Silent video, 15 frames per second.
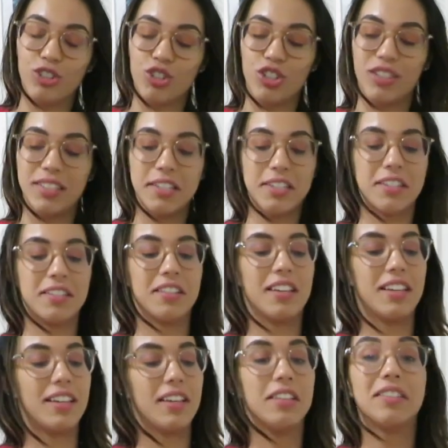she did
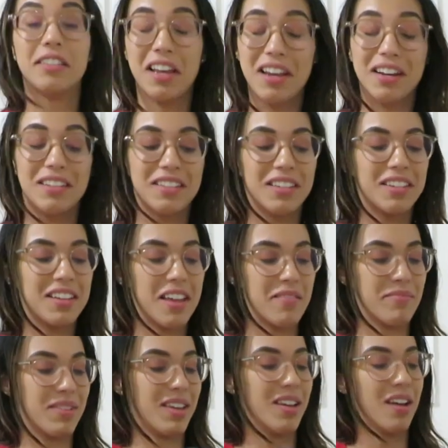Santa did
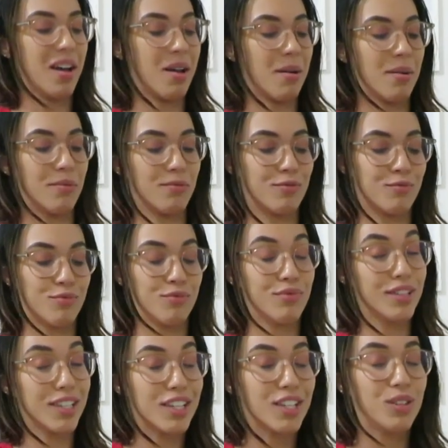get me a
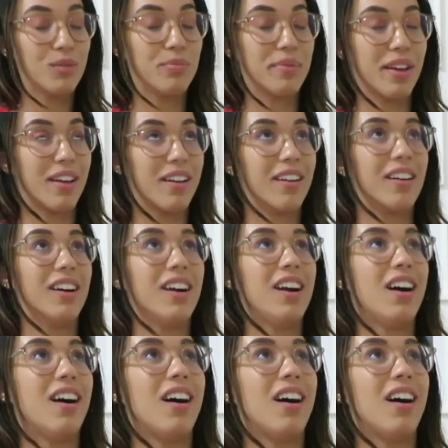really cute pair